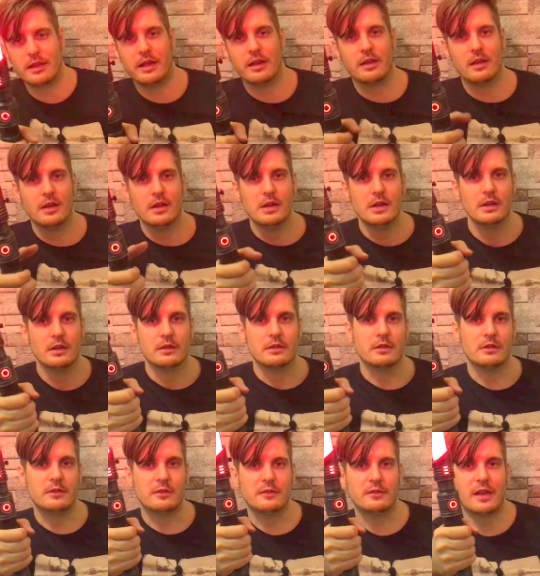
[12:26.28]
Like,
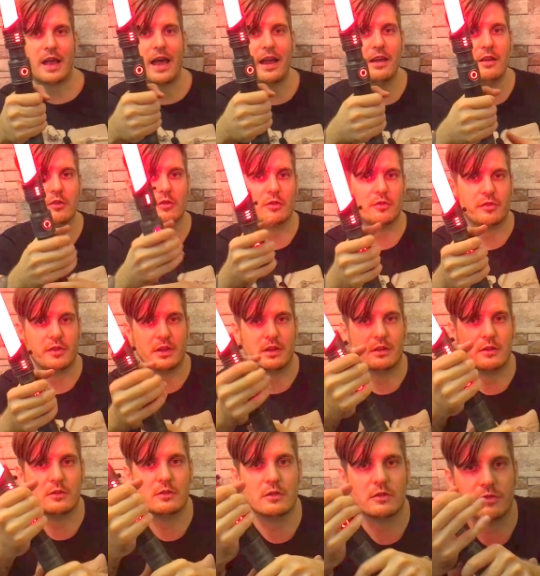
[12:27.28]
the size of it
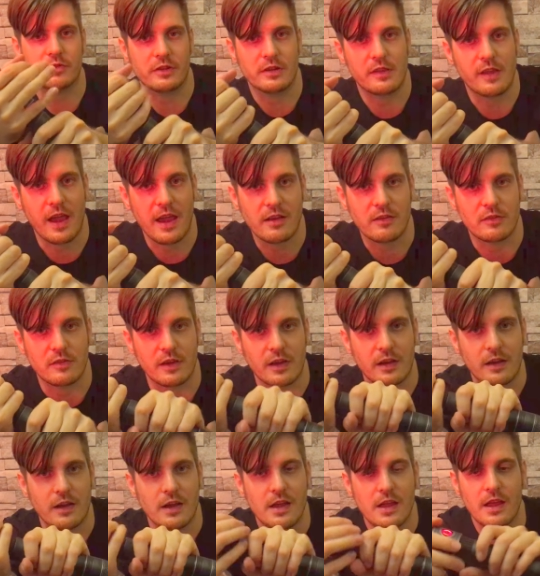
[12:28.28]
is just
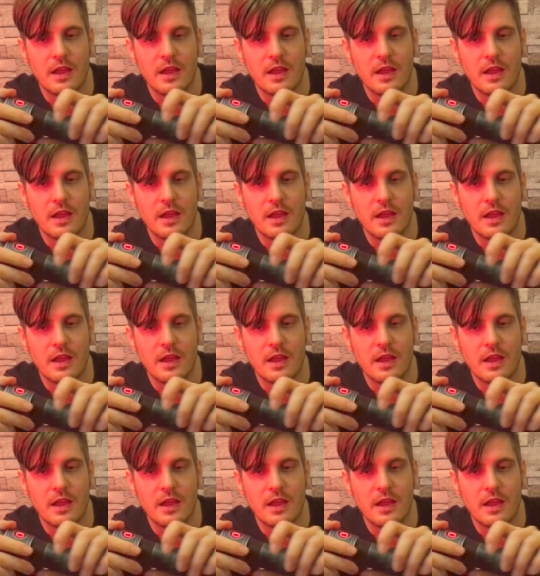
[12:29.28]
fantastic.